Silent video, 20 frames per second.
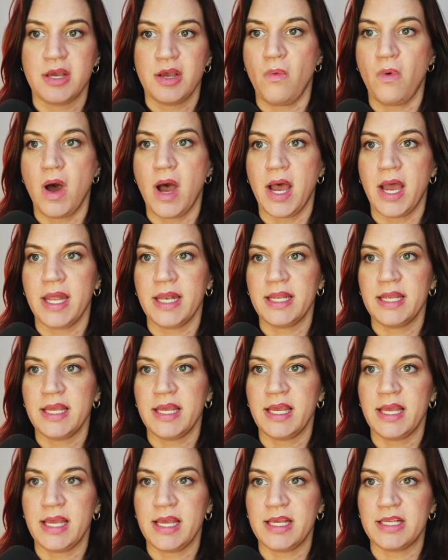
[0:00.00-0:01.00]
One
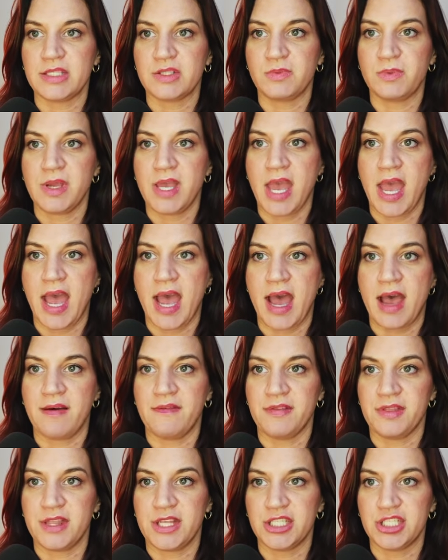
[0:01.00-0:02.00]
is we
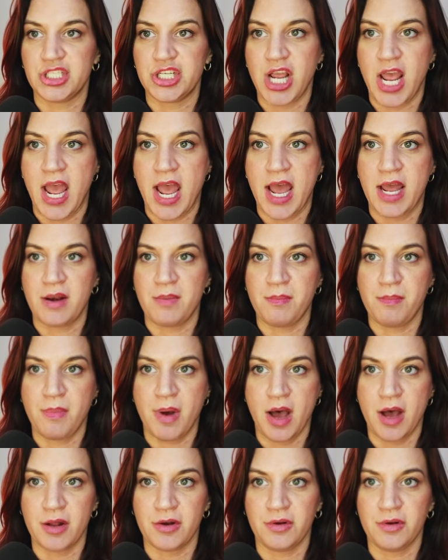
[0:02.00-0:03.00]
have the chat
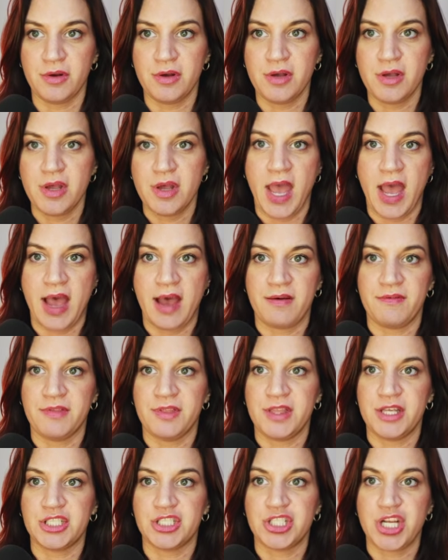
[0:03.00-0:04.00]
model, we
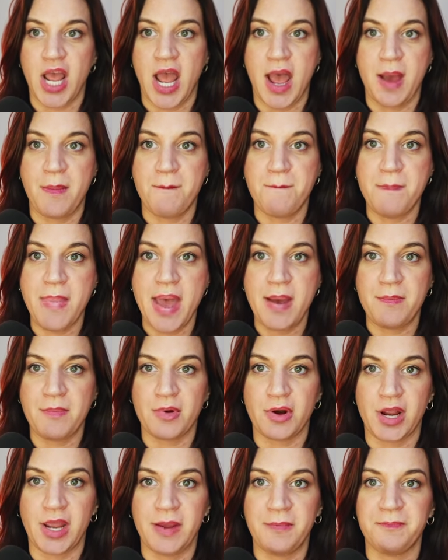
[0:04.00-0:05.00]
have the chat
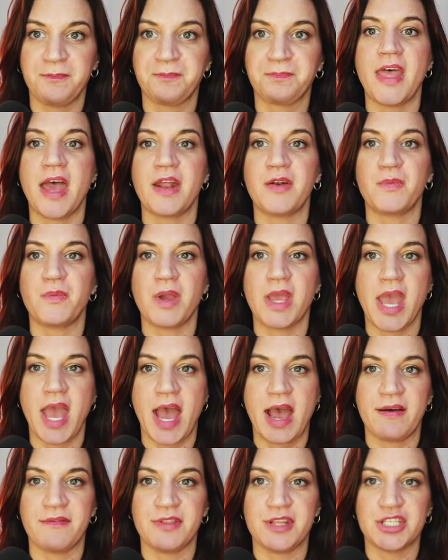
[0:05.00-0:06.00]
memory, and then we
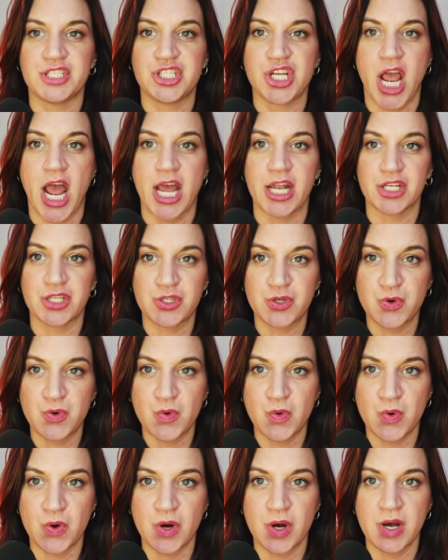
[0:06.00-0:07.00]
have the chat
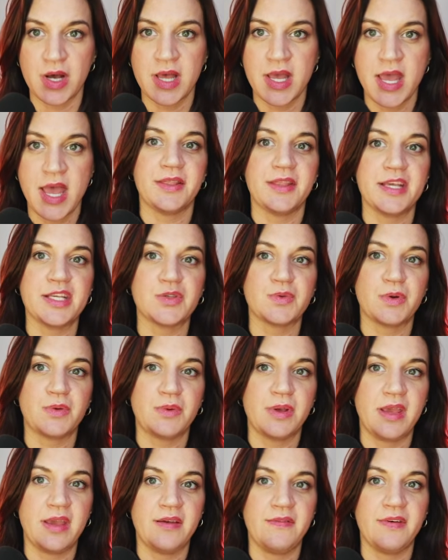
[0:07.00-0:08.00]
tool. And on this one,
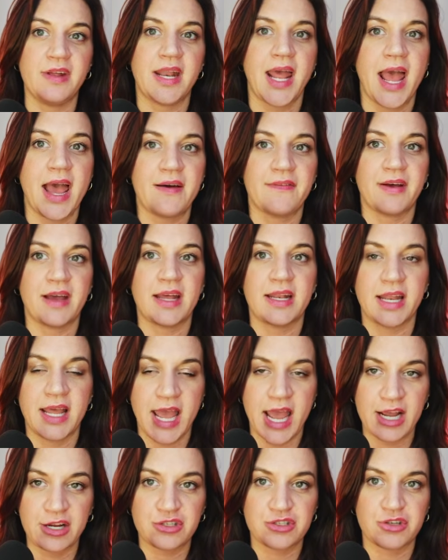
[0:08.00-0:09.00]
we even have an
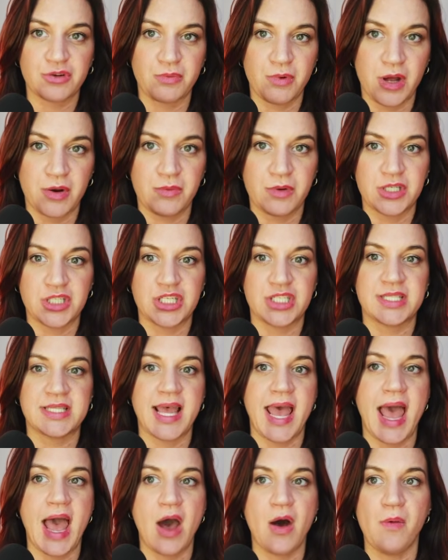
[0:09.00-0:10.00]
extra one, which is
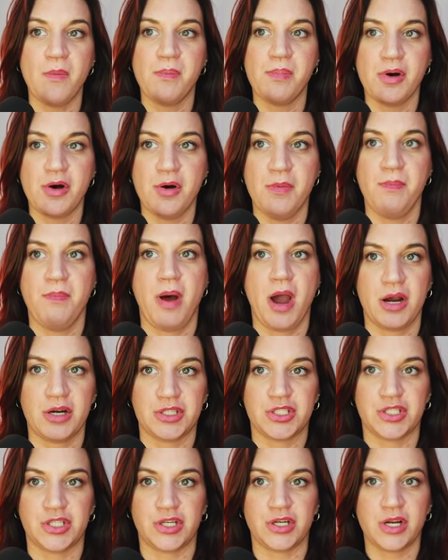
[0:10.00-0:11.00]
the output
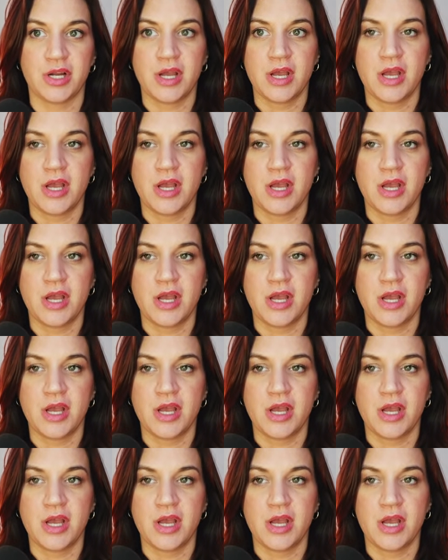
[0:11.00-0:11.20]
parser.